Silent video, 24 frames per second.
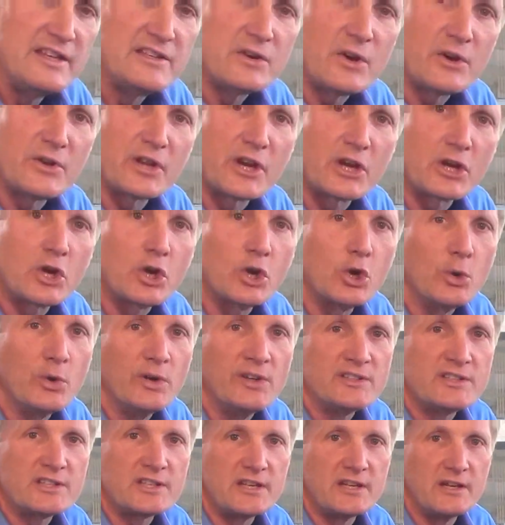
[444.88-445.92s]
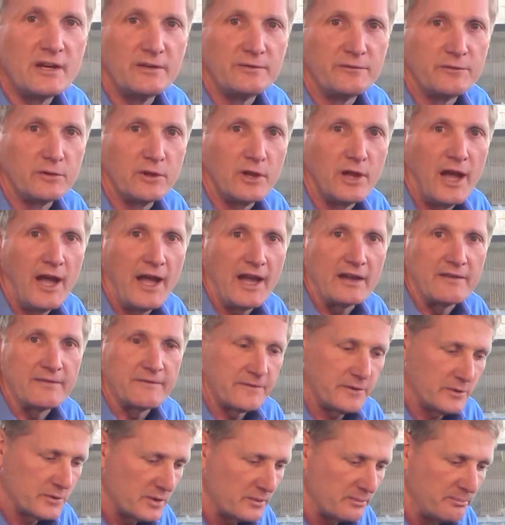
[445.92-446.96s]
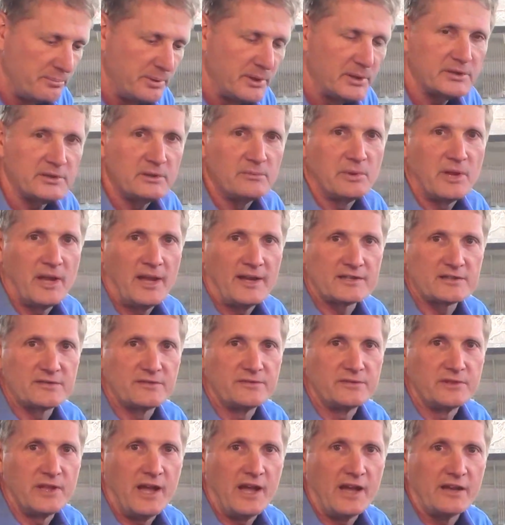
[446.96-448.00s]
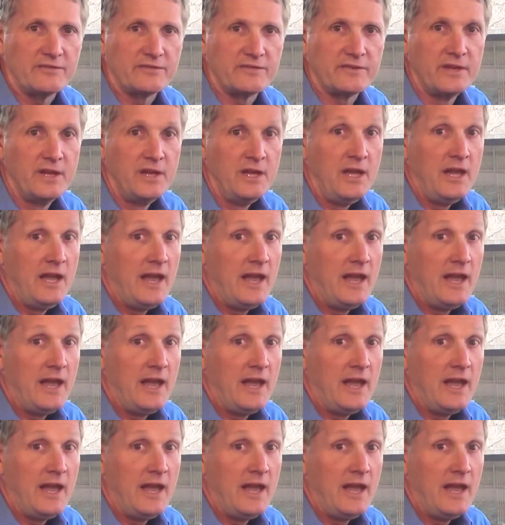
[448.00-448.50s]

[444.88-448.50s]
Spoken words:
these are the currency of life. They're the building blocks of life.